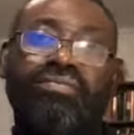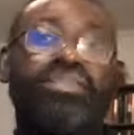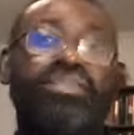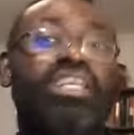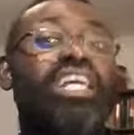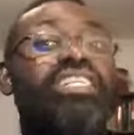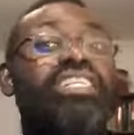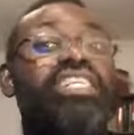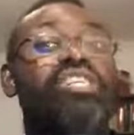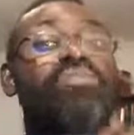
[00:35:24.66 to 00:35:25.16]

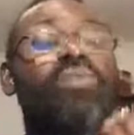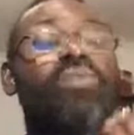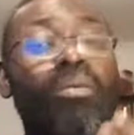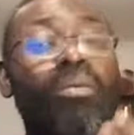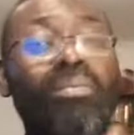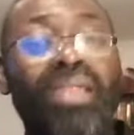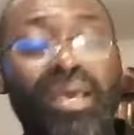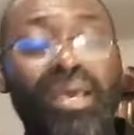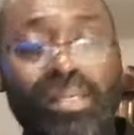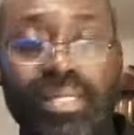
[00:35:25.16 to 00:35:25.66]
It is more
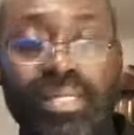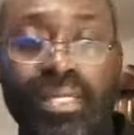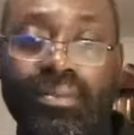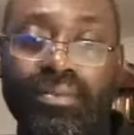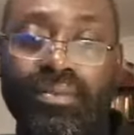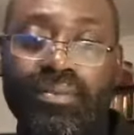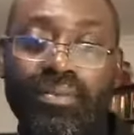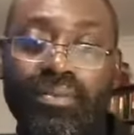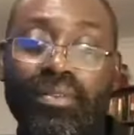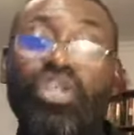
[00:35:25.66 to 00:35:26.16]
blessing
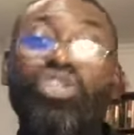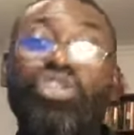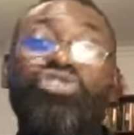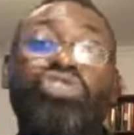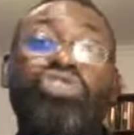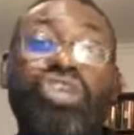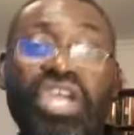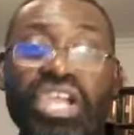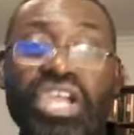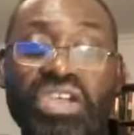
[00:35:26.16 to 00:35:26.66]
to
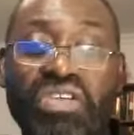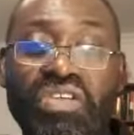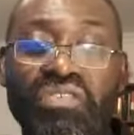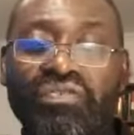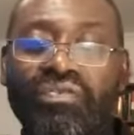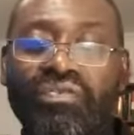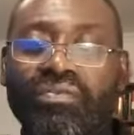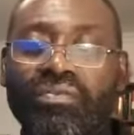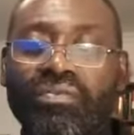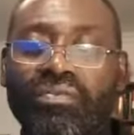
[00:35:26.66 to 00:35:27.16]

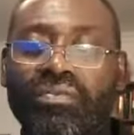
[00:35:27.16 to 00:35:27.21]
give.